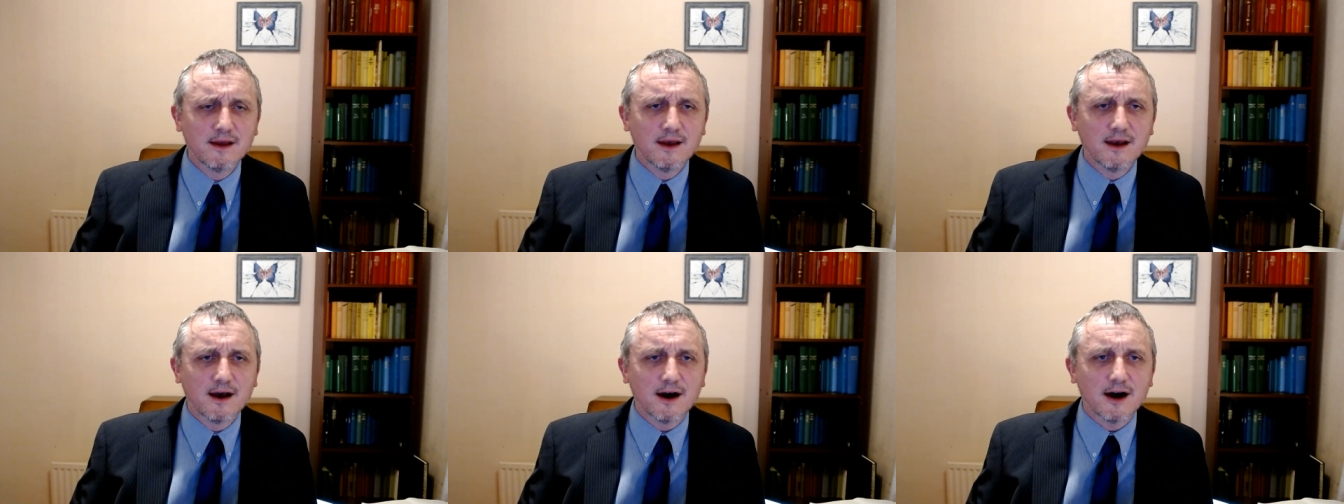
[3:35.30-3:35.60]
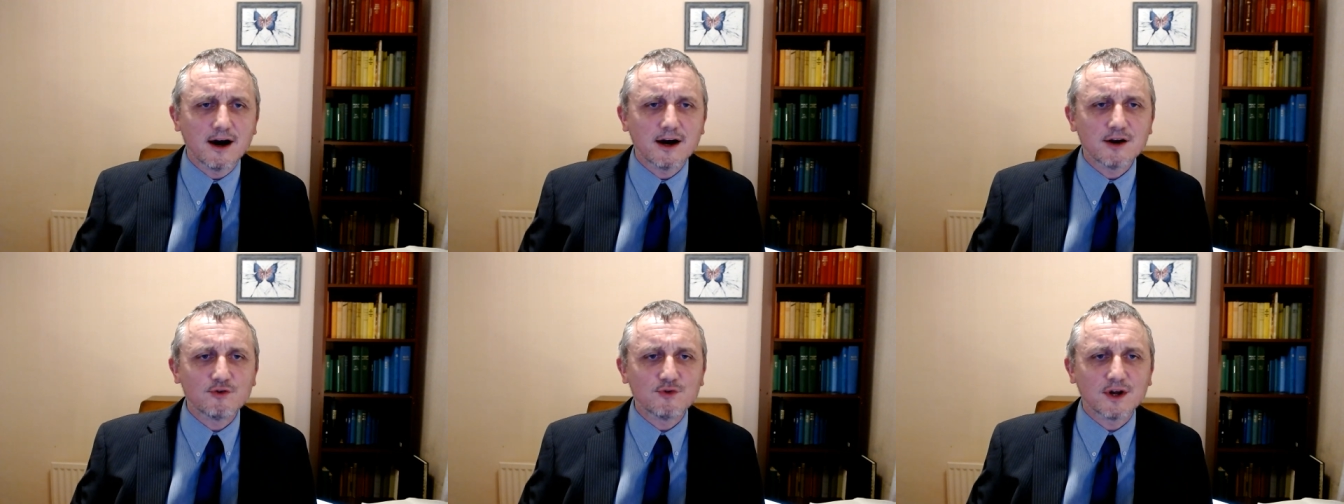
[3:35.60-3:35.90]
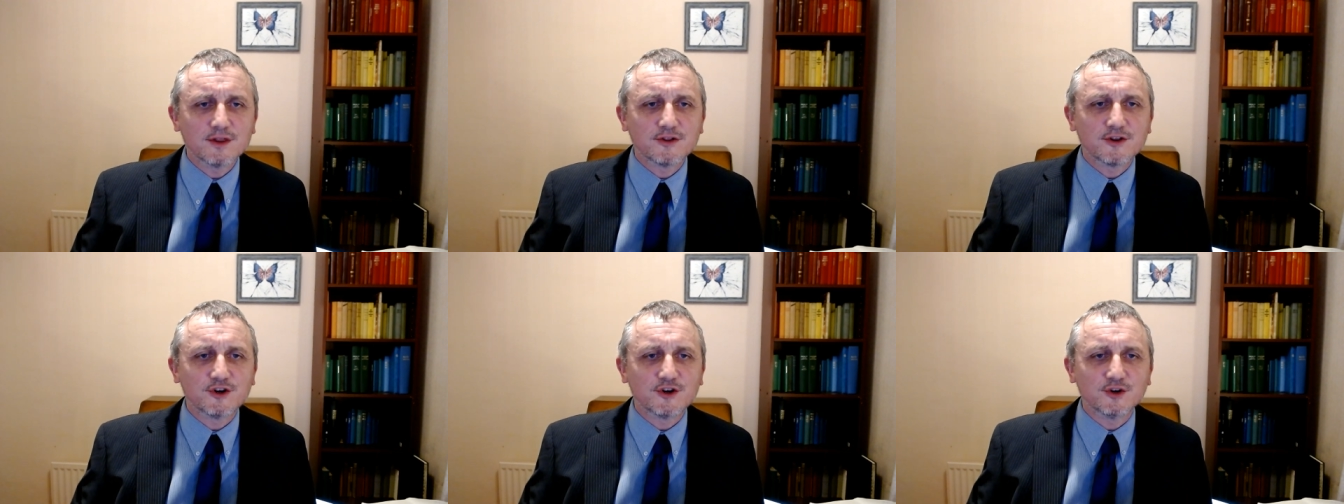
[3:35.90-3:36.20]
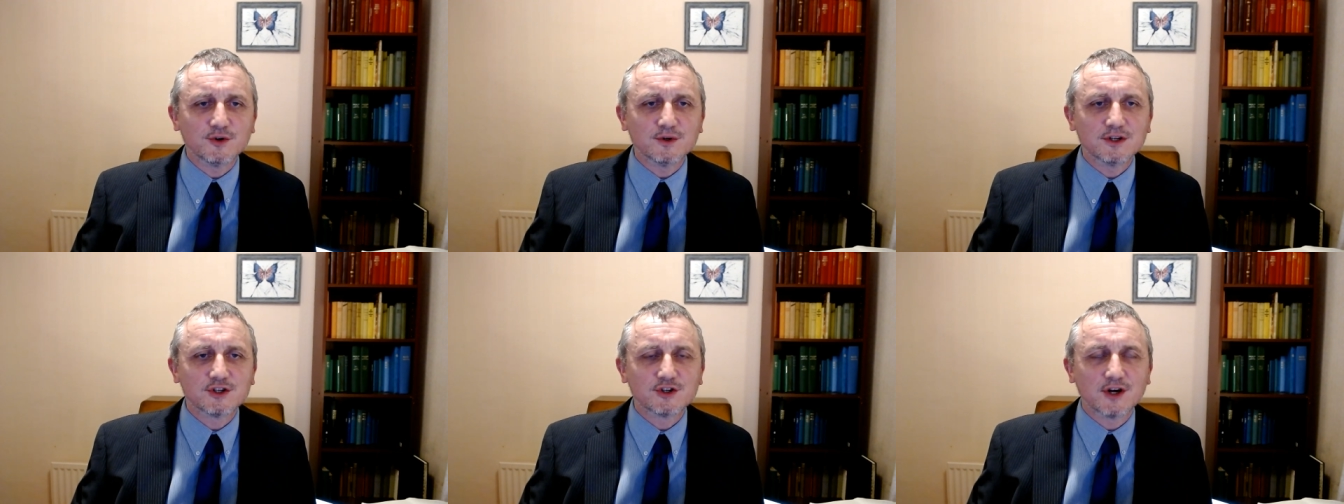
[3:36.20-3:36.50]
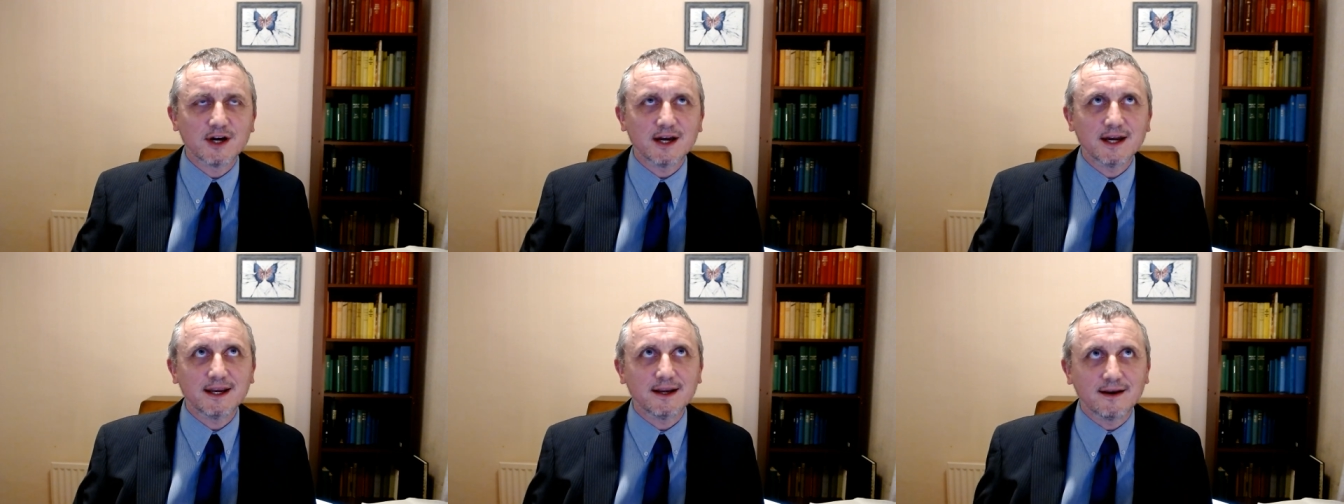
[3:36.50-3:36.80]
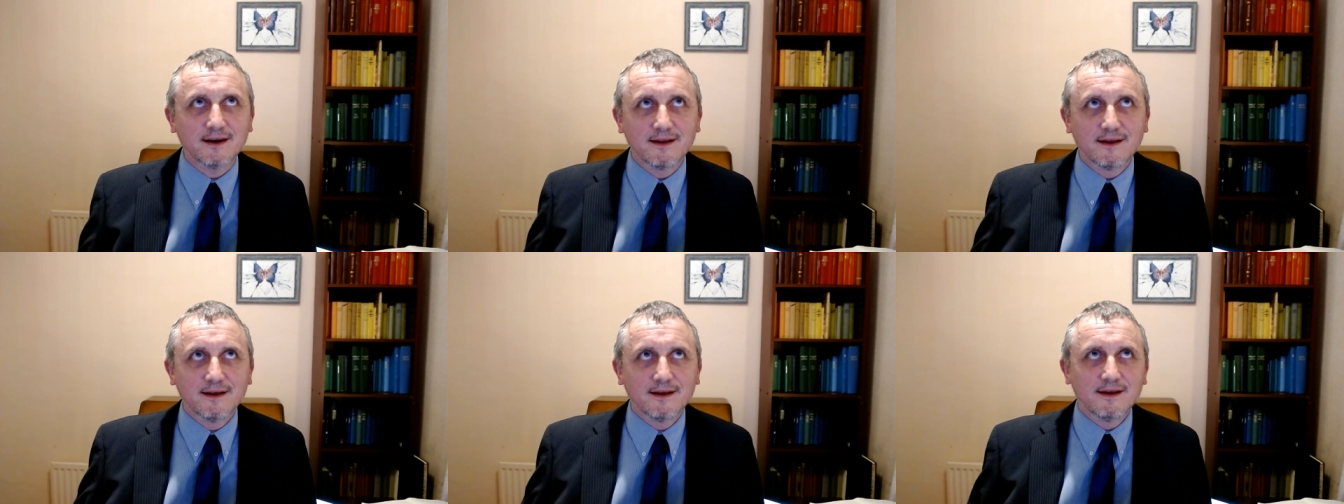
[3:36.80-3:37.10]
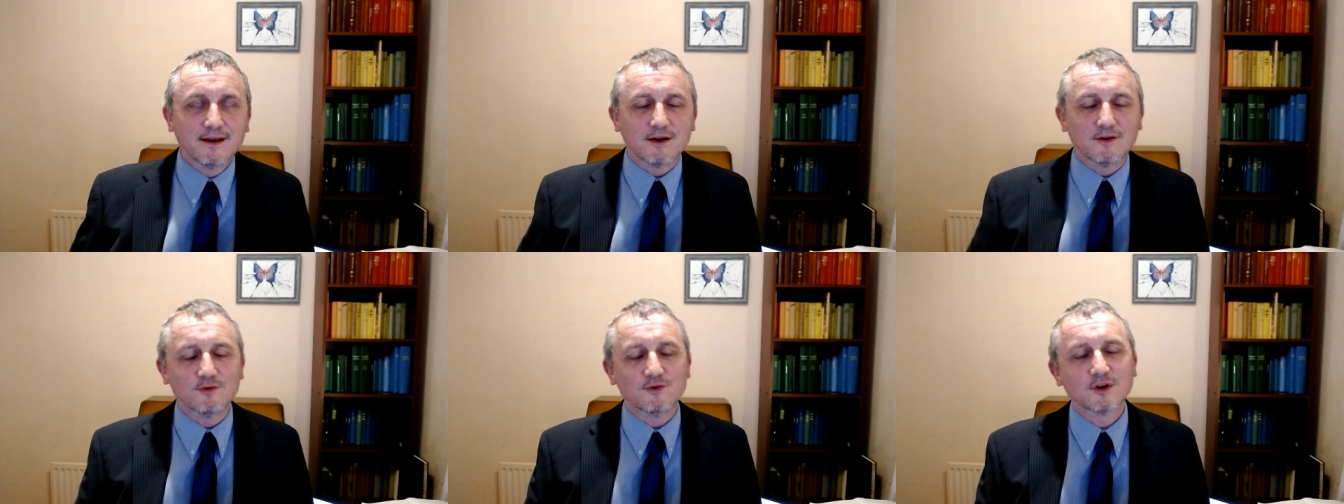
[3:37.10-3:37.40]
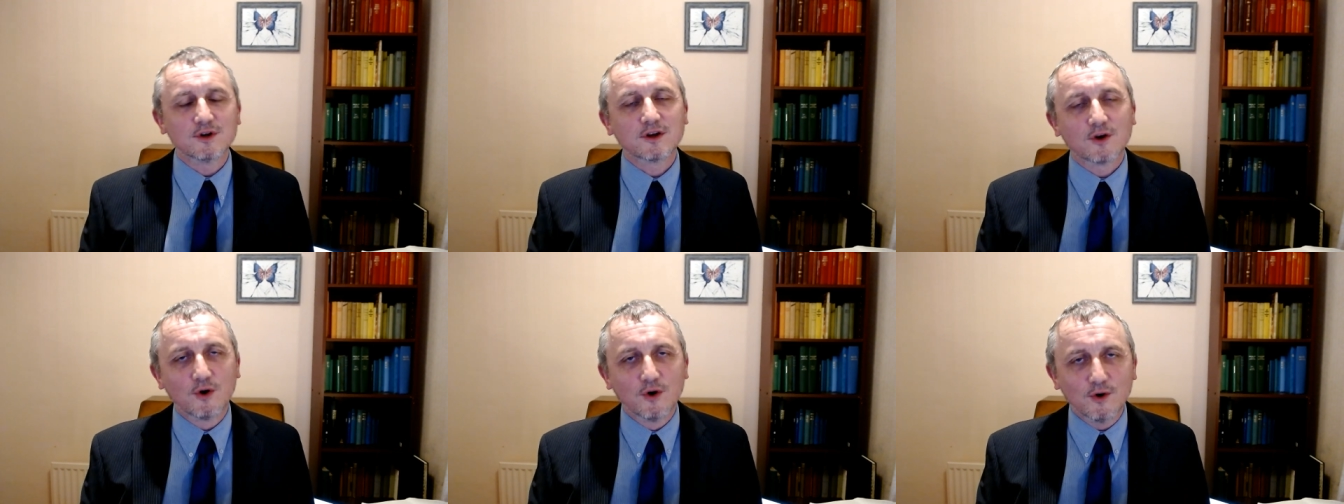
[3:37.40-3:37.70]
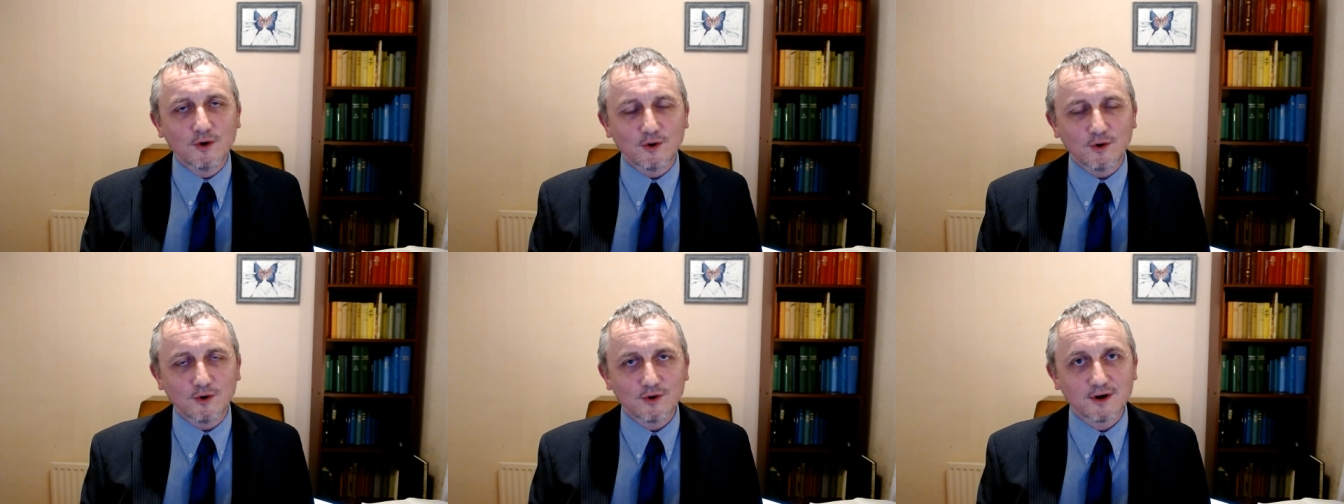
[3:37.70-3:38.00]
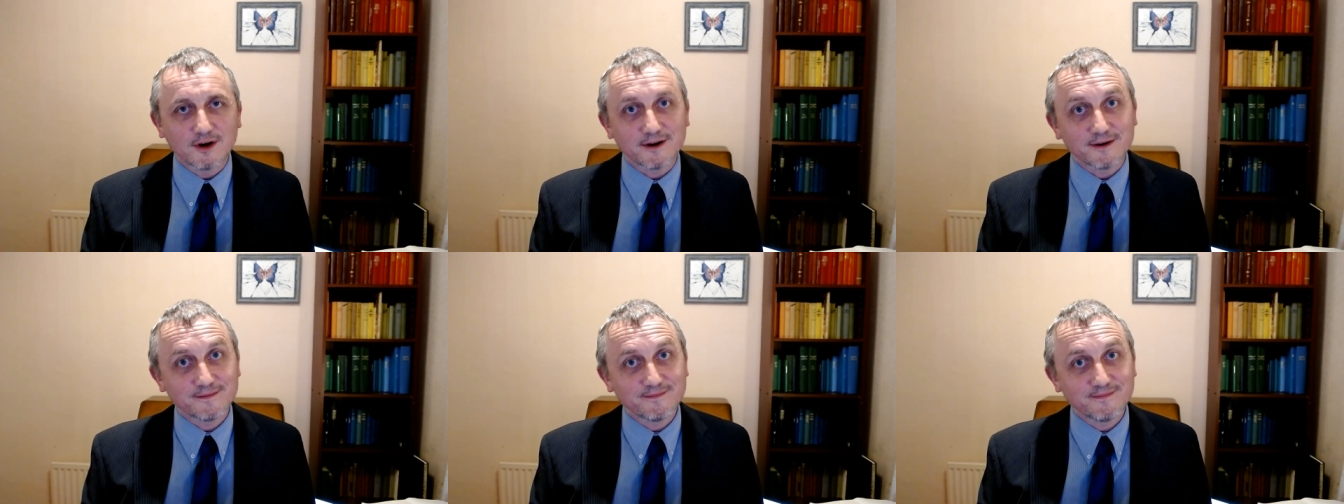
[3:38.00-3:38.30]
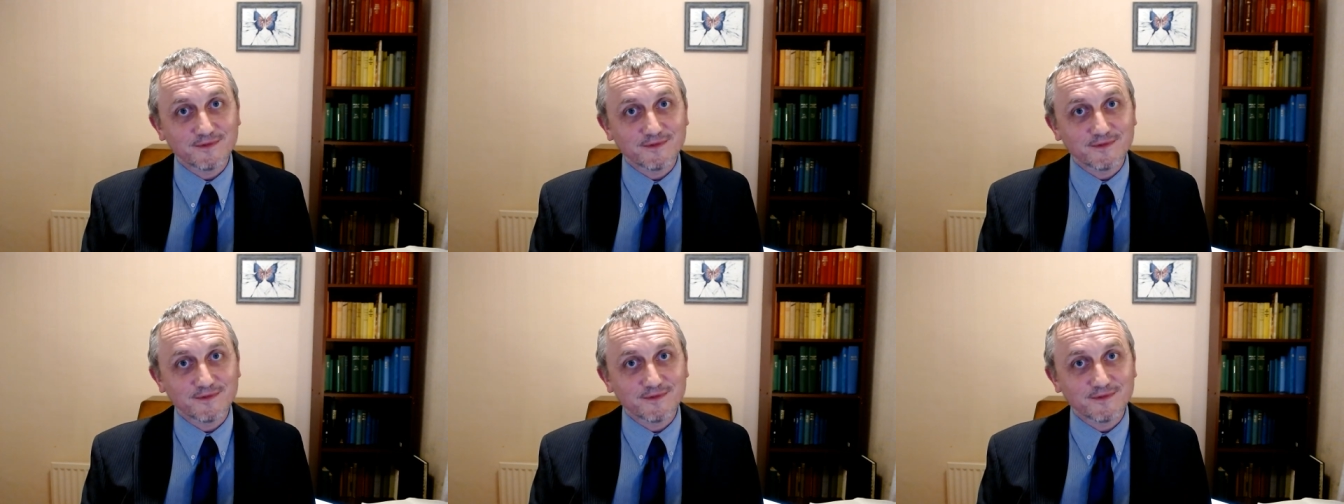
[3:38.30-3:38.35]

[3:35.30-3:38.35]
I'd run through and try and recall